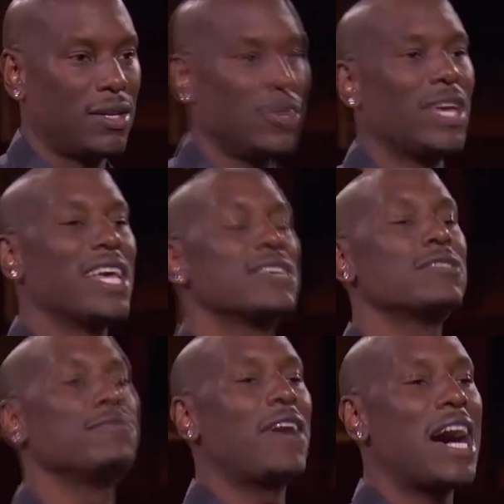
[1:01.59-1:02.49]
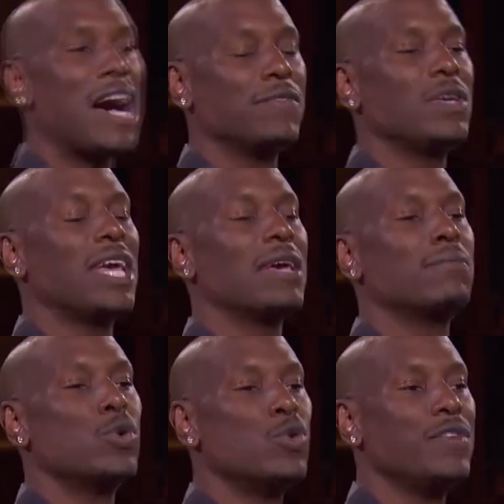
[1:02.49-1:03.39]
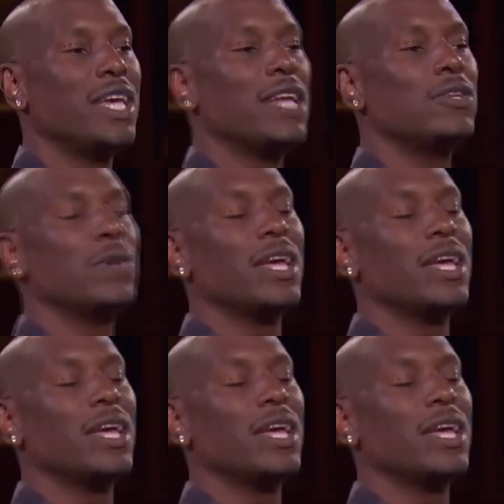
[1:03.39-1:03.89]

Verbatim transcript: You can't survive, you can't move, you can't do